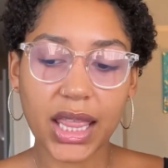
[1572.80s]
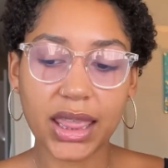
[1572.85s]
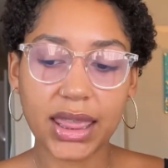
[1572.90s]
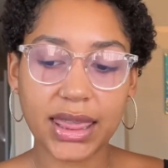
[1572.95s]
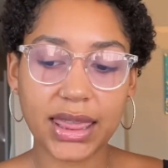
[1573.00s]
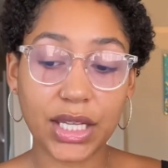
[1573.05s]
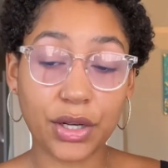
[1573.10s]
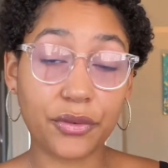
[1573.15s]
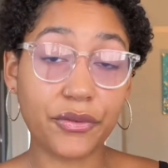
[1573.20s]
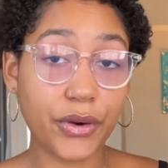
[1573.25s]

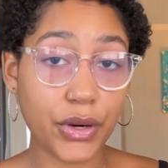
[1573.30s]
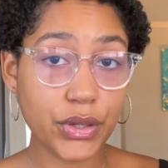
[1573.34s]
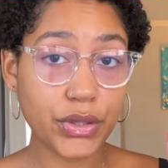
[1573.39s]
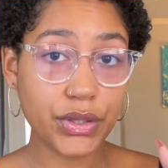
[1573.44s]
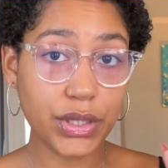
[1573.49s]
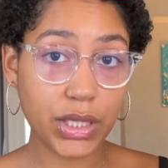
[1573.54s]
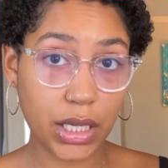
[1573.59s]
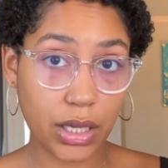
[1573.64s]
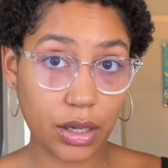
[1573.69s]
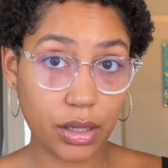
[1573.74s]
their
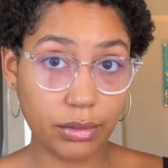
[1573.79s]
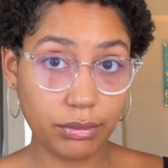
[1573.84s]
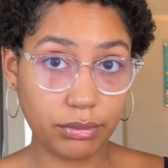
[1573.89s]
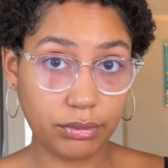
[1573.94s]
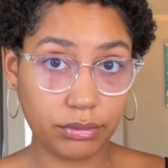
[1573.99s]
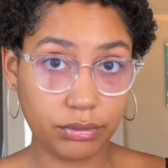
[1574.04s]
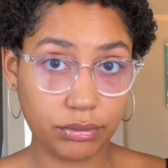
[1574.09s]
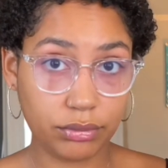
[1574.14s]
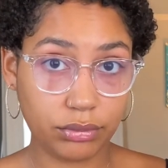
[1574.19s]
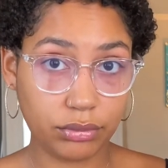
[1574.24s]
first year,
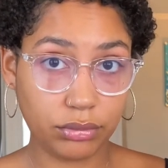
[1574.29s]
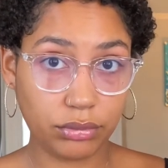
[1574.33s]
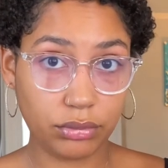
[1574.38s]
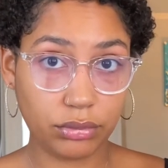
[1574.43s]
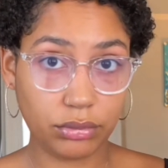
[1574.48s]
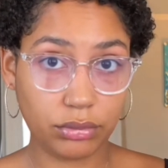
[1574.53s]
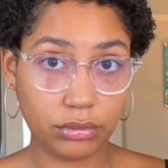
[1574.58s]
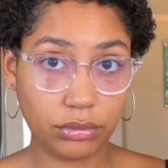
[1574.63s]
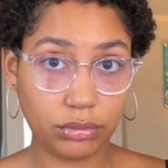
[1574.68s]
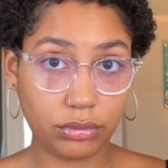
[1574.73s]

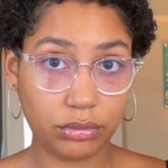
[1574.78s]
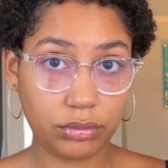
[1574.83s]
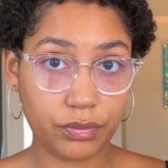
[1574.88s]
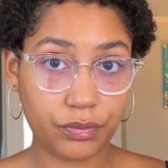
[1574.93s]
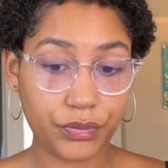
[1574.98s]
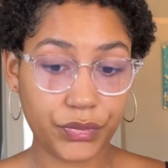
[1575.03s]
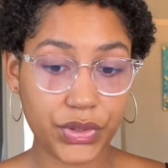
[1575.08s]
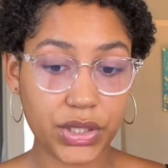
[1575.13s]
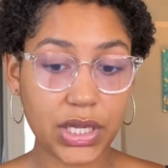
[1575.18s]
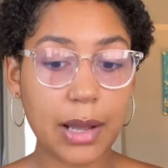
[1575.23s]

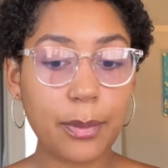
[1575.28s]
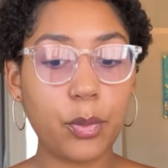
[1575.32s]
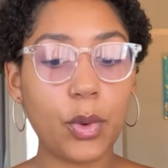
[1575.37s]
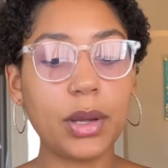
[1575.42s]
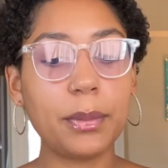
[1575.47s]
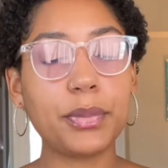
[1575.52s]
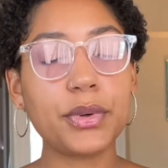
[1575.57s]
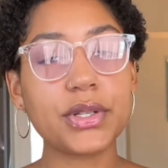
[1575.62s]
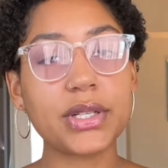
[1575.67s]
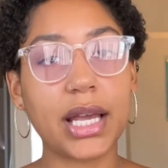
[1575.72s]
top
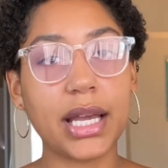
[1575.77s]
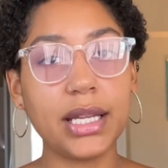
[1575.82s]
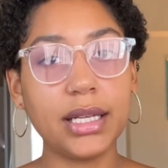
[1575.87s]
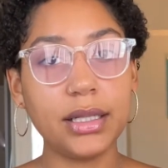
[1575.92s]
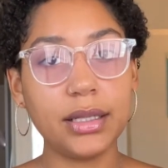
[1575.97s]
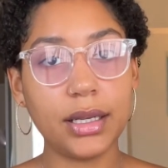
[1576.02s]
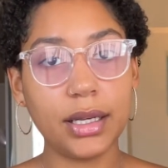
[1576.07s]
1%,